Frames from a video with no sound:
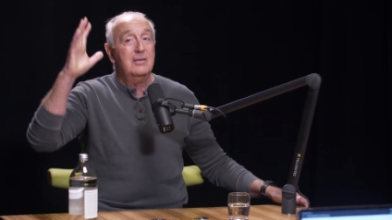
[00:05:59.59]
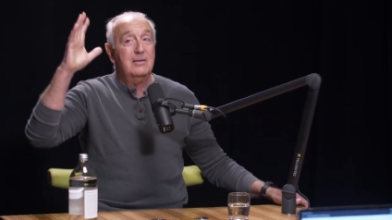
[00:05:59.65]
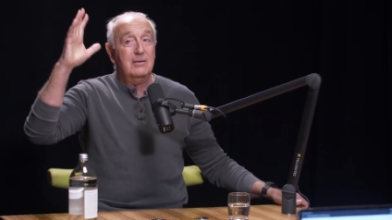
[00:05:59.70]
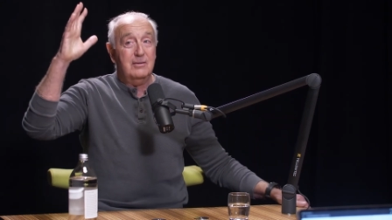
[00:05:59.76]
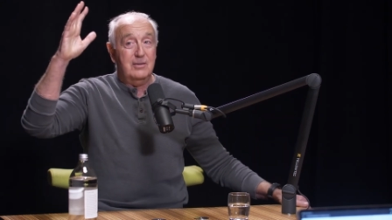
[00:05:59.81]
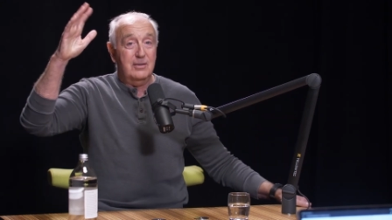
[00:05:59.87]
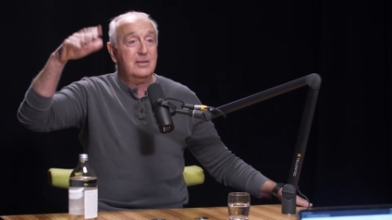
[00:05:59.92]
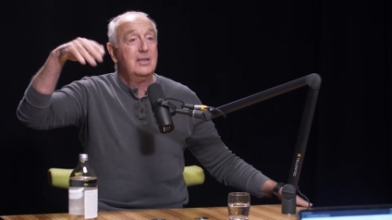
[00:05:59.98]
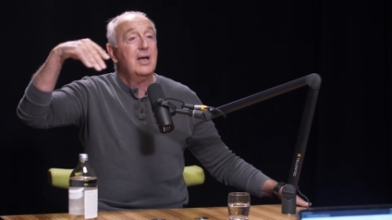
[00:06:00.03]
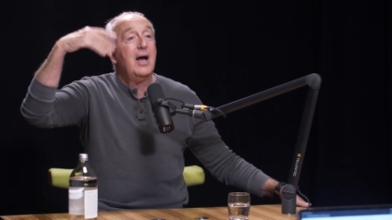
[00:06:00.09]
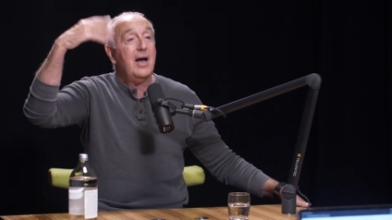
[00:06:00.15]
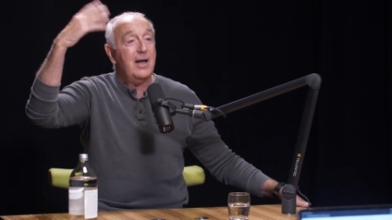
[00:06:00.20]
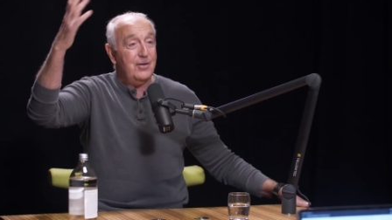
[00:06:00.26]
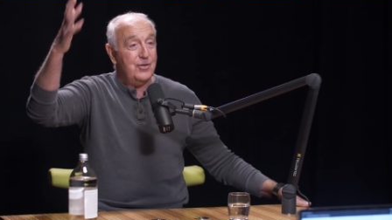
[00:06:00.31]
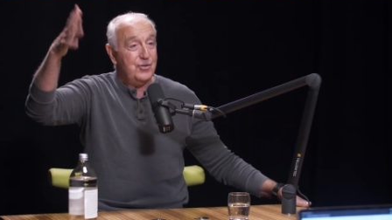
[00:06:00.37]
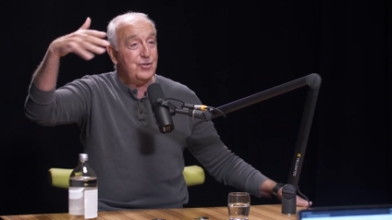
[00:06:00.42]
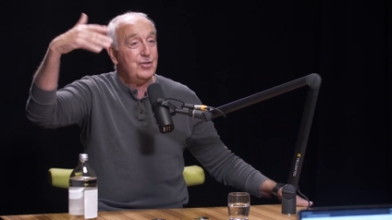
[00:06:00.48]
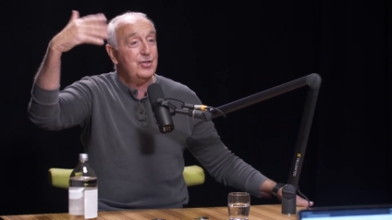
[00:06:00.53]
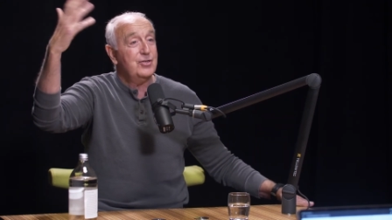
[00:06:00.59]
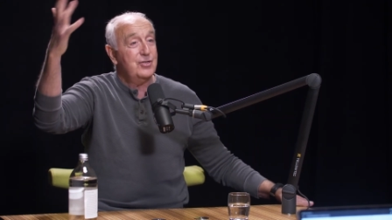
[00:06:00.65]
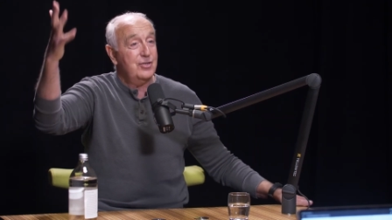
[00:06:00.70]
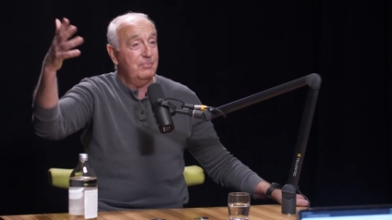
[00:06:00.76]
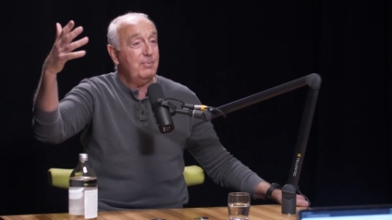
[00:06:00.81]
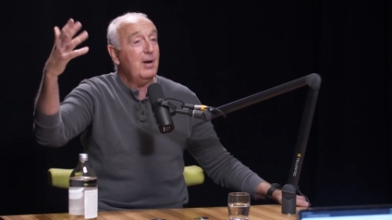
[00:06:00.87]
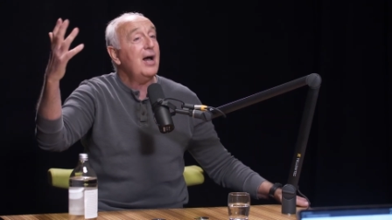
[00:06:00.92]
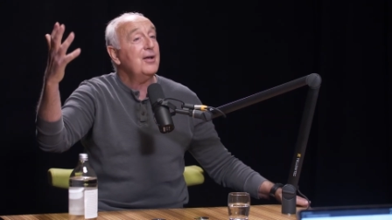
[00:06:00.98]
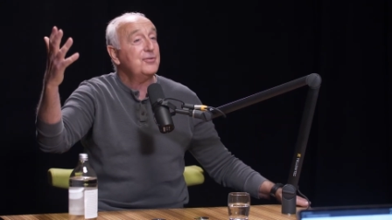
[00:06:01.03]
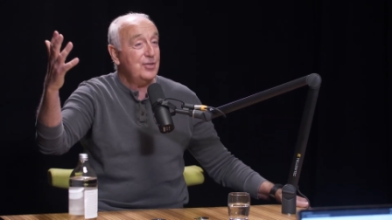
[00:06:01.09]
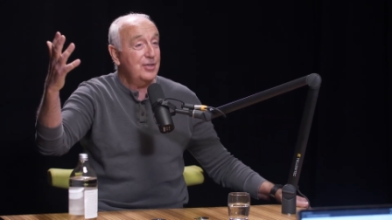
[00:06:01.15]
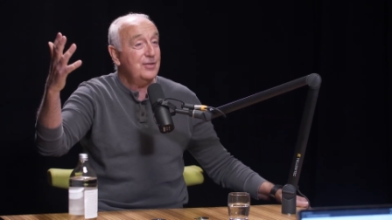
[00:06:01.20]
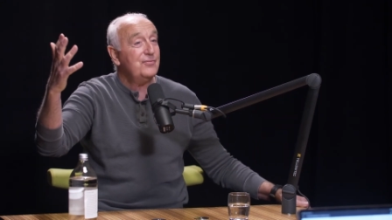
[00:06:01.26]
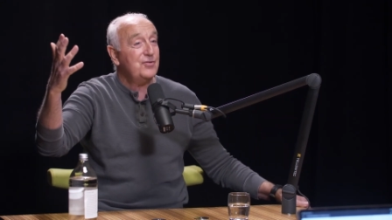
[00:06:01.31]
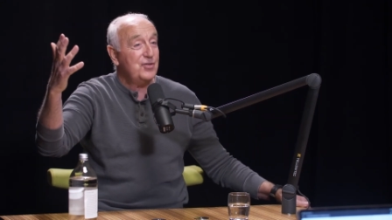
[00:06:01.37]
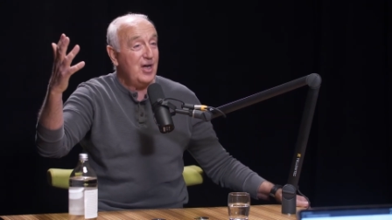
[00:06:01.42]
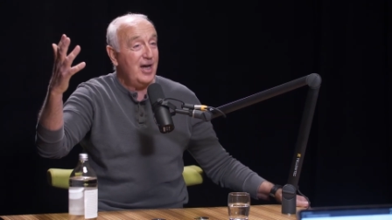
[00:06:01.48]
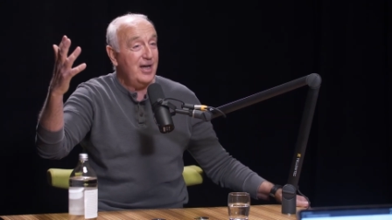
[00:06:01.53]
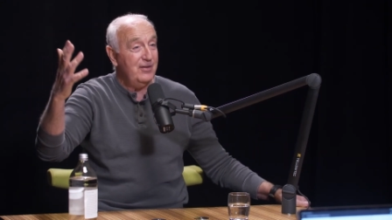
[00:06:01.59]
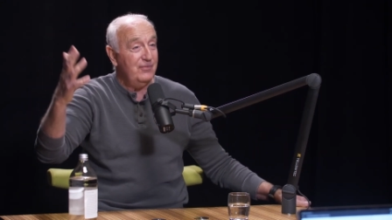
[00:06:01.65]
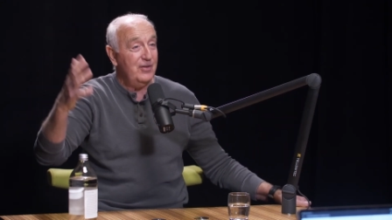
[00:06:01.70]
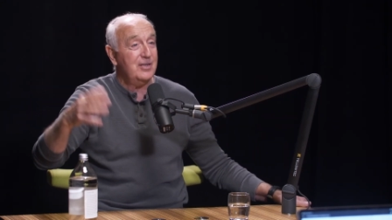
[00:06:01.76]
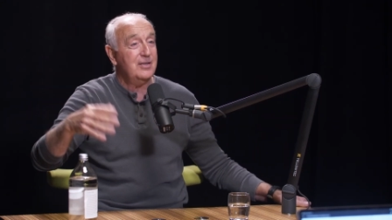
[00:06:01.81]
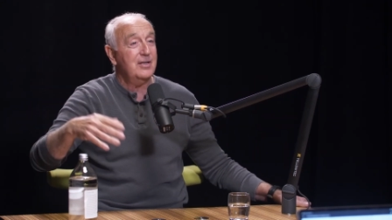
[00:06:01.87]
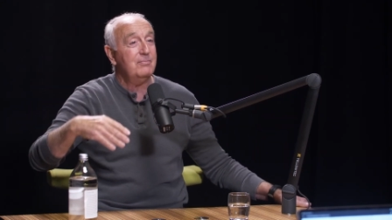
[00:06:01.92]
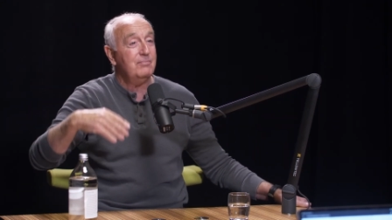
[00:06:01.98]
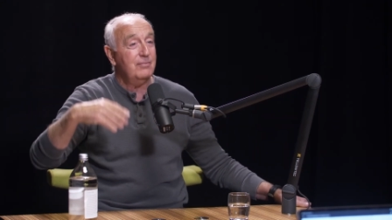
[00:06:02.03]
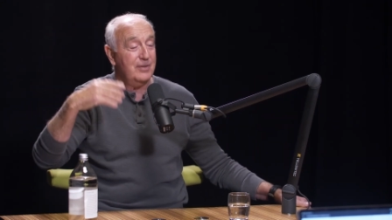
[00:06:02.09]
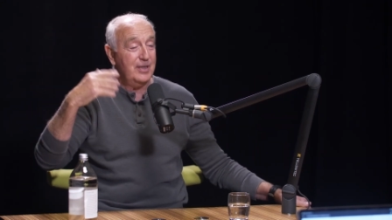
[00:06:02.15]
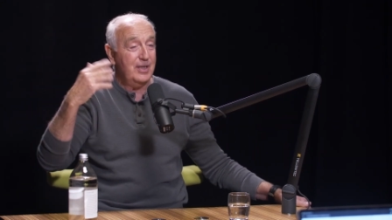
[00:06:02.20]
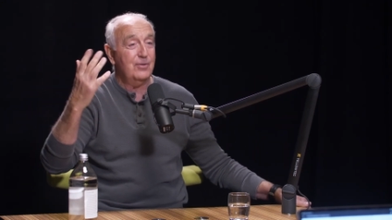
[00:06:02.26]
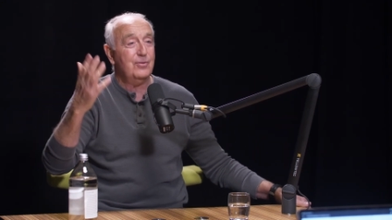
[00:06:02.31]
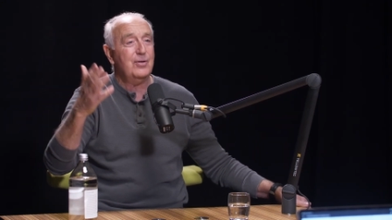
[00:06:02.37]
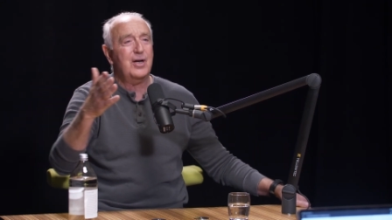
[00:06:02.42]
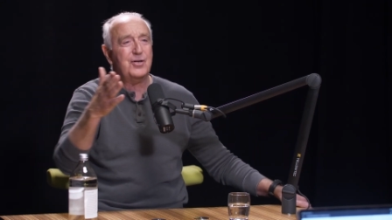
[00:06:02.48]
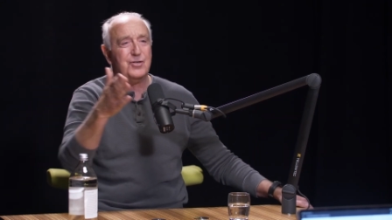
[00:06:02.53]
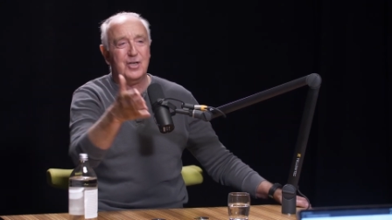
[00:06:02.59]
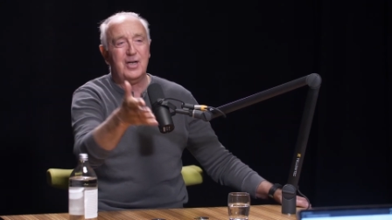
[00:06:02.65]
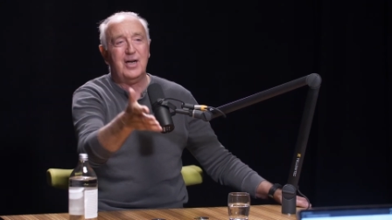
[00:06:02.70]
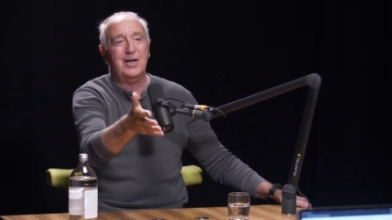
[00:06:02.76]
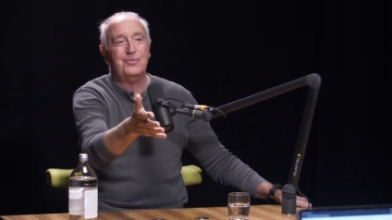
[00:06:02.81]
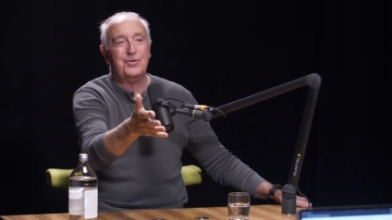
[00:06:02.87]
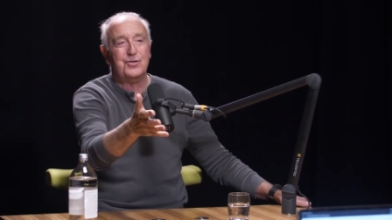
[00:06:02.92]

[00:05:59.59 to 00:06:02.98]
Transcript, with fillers: the goddess is the positive side of it. That you know when I said I